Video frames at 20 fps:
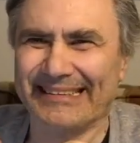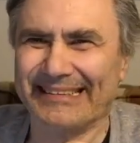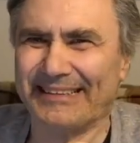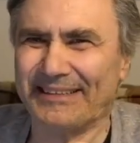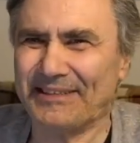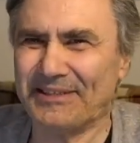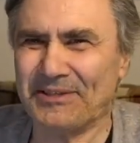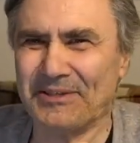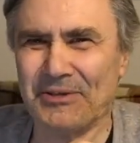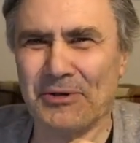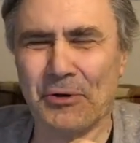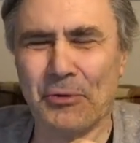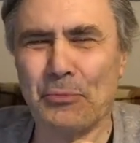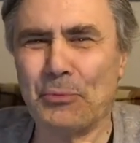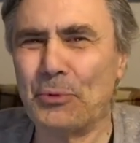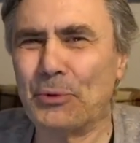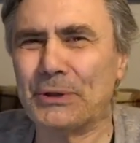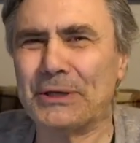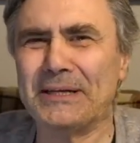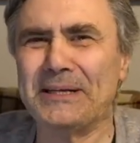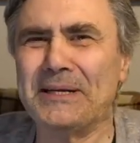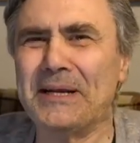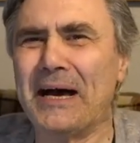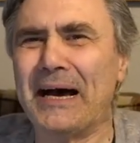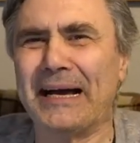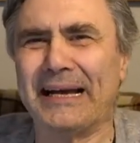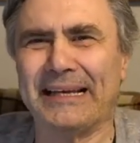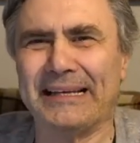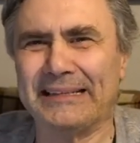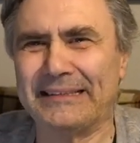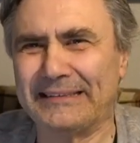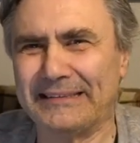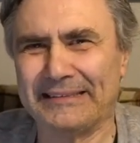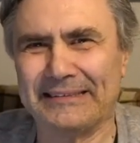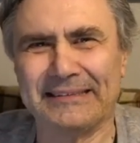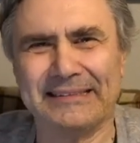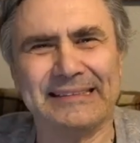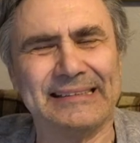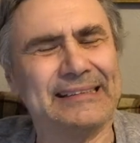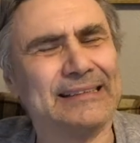There is no more
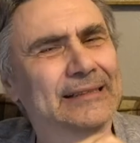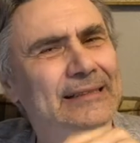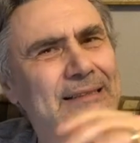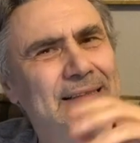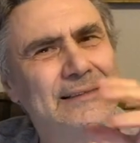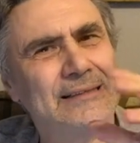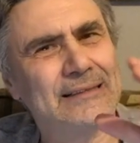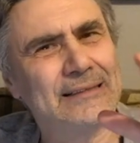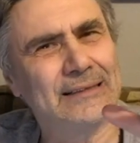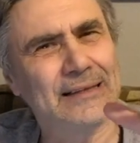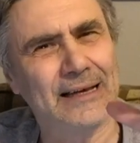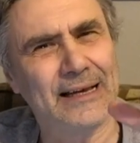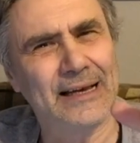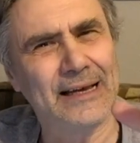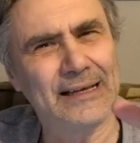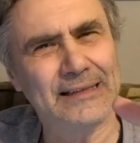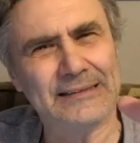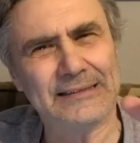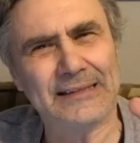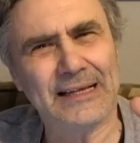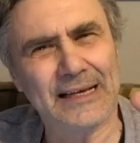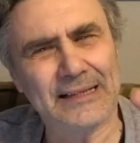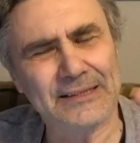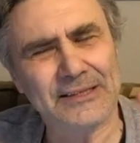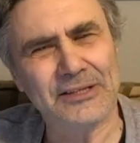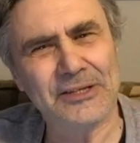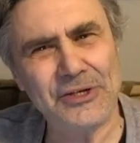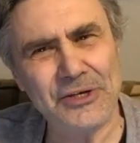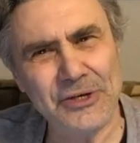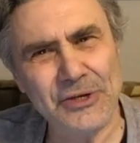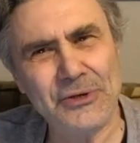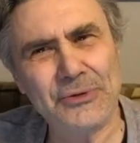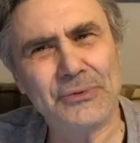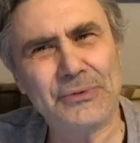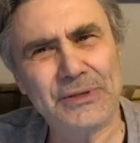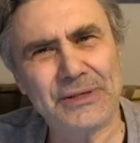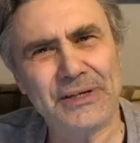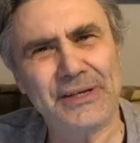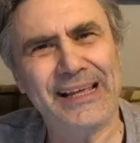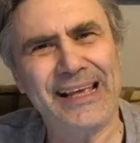night in that new
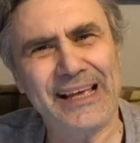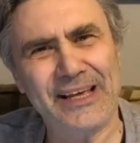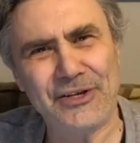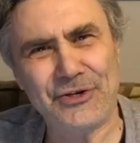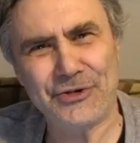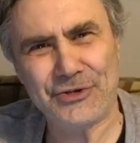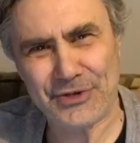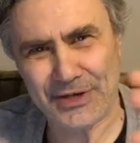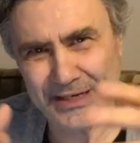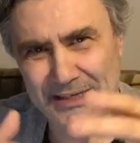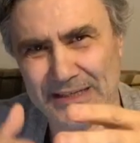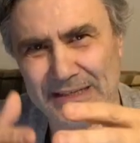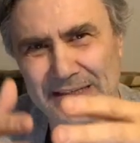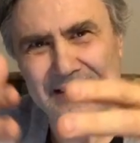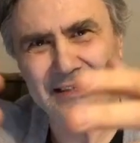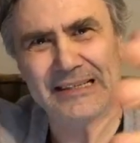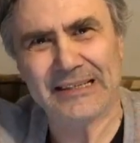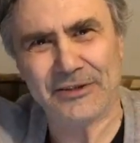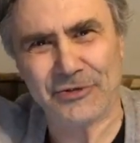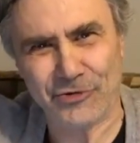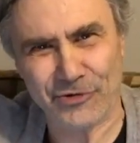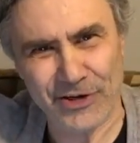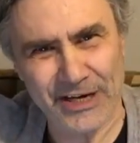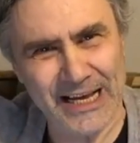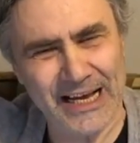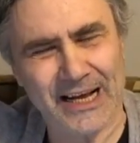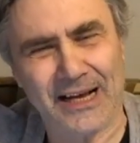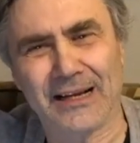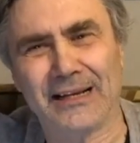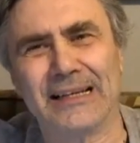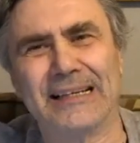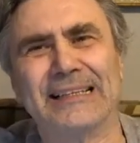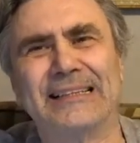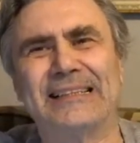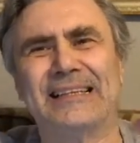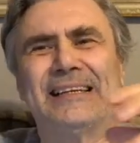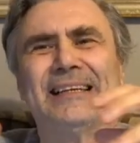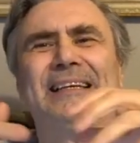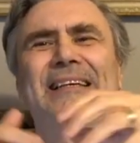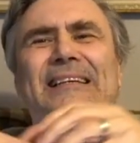creation
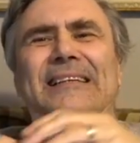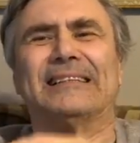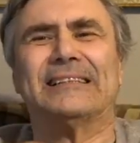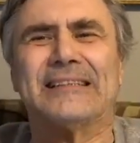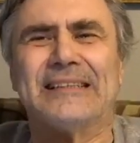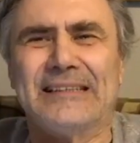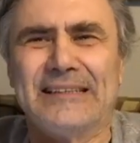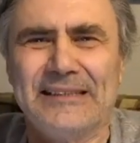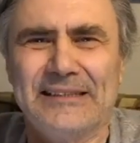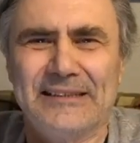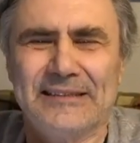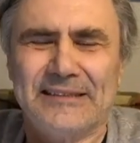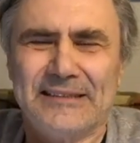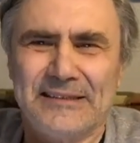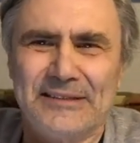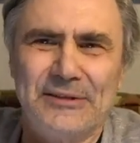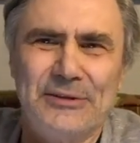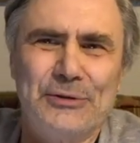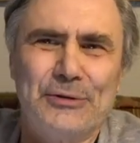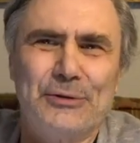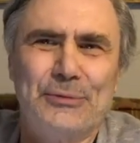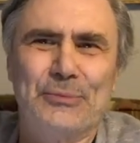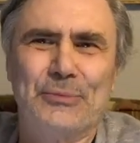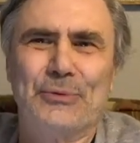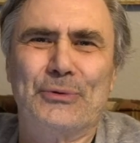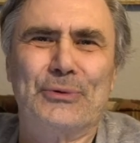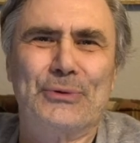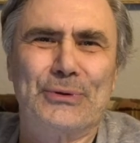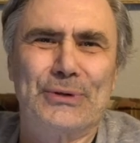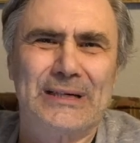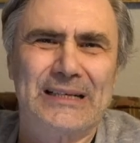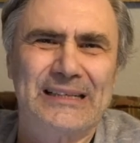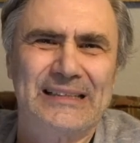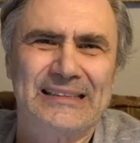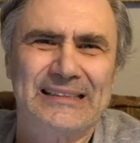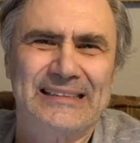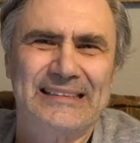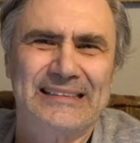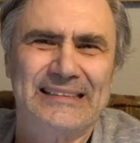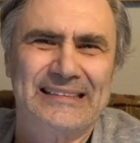reality. No more
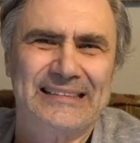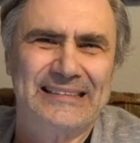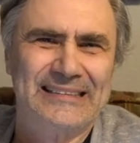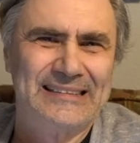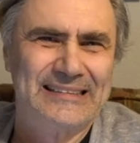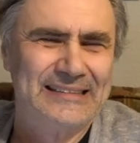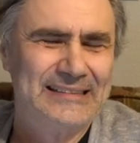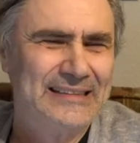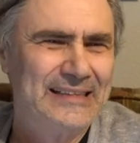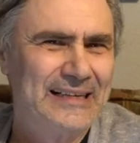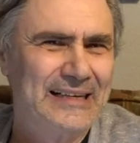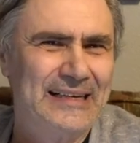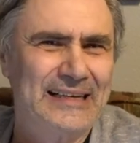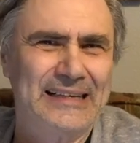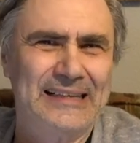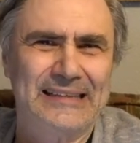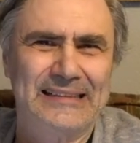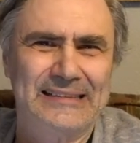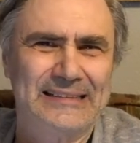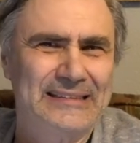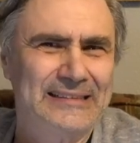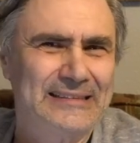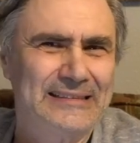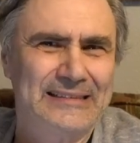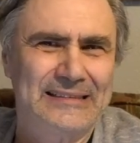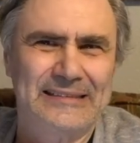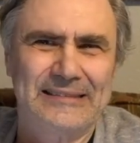night.